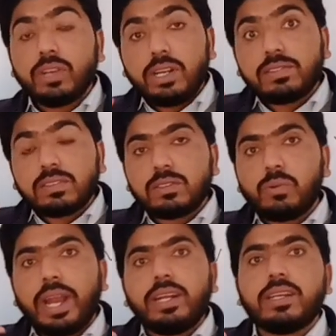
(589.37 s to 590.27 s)
So it's
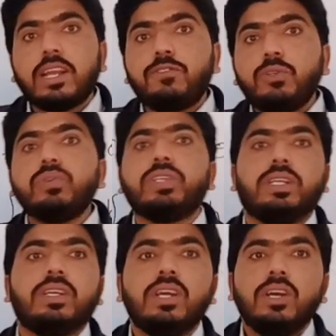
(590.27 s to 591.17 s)
quite
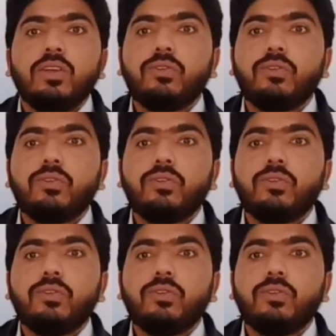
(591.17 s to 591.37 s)
confusing.